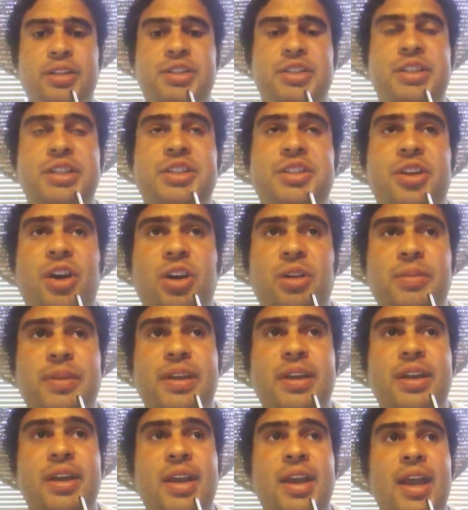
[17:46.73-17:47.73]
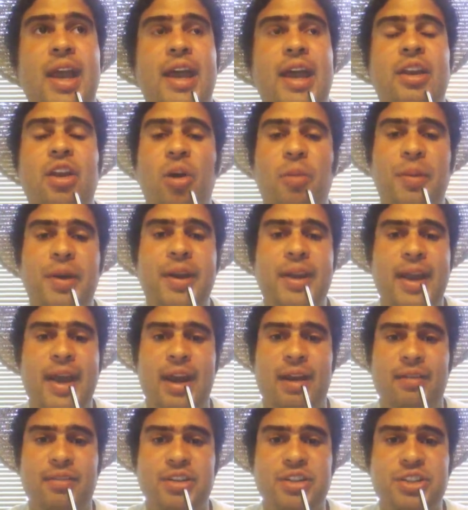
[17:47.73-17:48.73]
She showed me, and nobody had
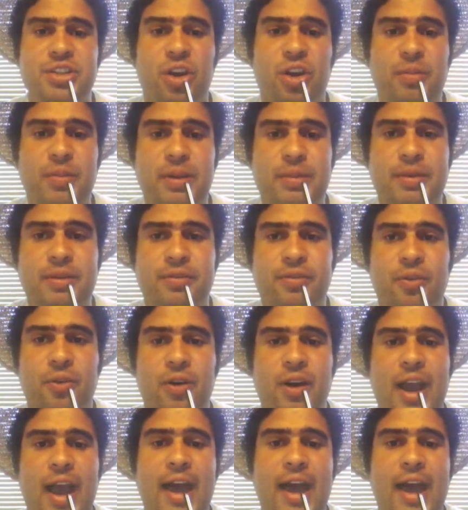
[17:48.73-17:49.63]
ever showed me before.